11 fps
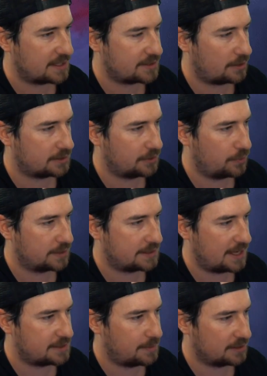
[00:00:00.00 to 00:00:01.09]
That's also what's
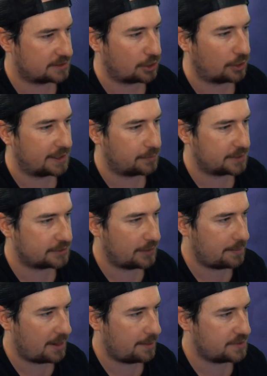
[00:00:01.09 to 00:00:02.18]
nice about starting with
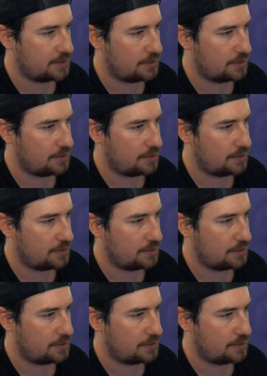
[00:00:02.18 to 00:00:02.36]
Streamlabs.